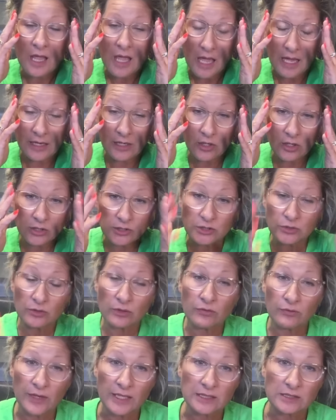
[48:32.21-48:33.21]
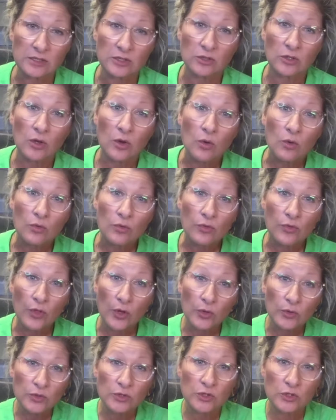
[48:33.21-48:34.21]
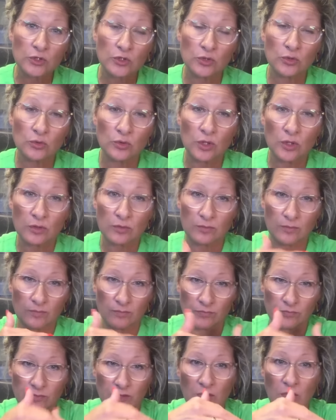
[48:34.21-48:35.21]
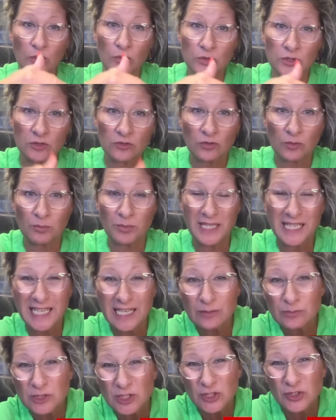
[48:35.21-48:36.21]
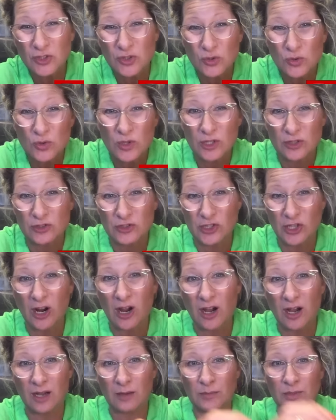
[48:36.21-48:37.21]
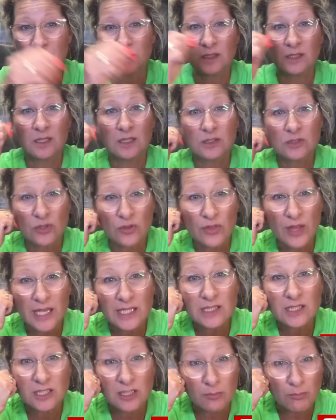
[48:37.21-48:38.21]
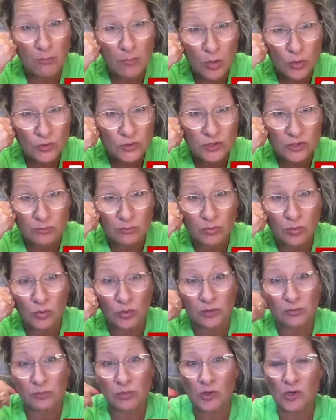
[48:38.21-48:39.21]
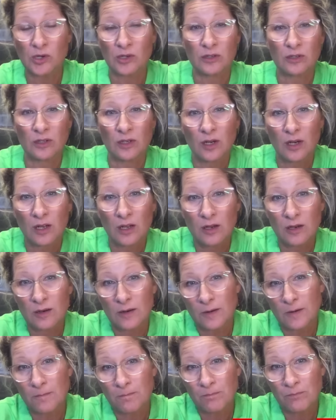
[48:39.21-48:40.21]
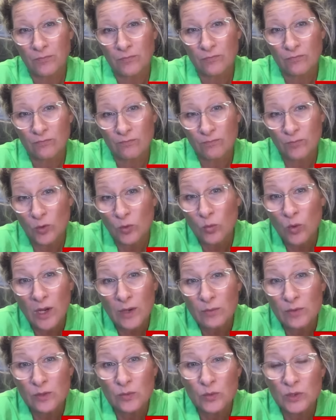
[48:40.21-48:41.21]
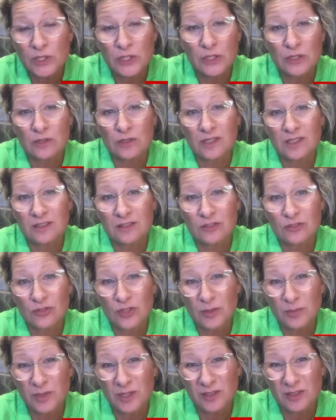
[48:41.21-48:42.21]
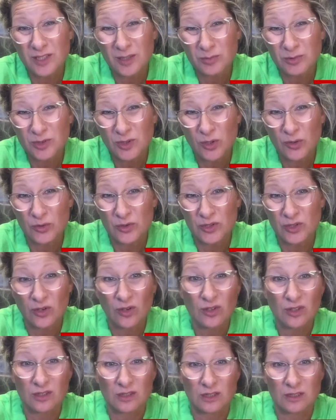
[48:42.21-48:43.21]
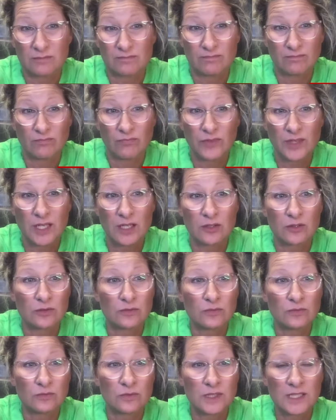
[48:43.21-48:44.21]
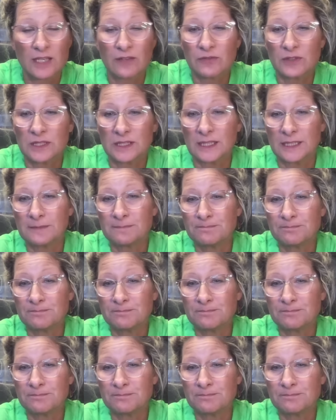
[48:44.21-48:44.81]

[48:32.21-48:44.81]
And it also affects those two coats from being able to do their job. So that's the most important part for why we wouldn't trim a double coated dog, you know, definitely.